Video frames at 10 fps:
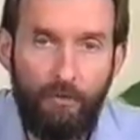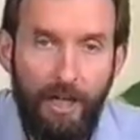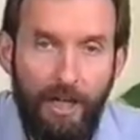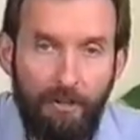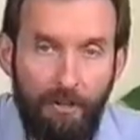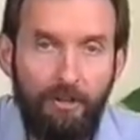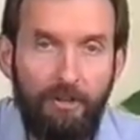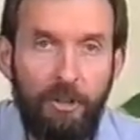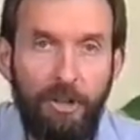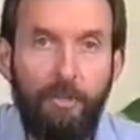
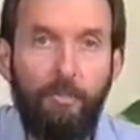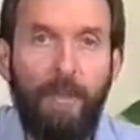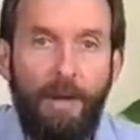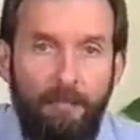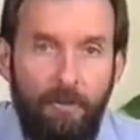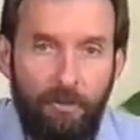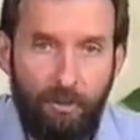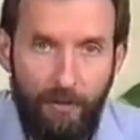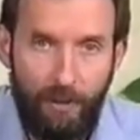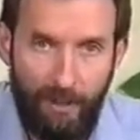phrases with
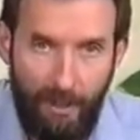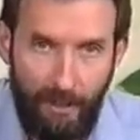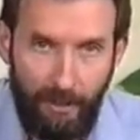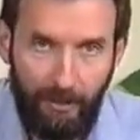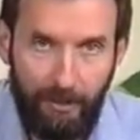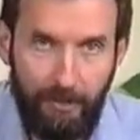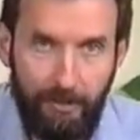emphasis on the tongue.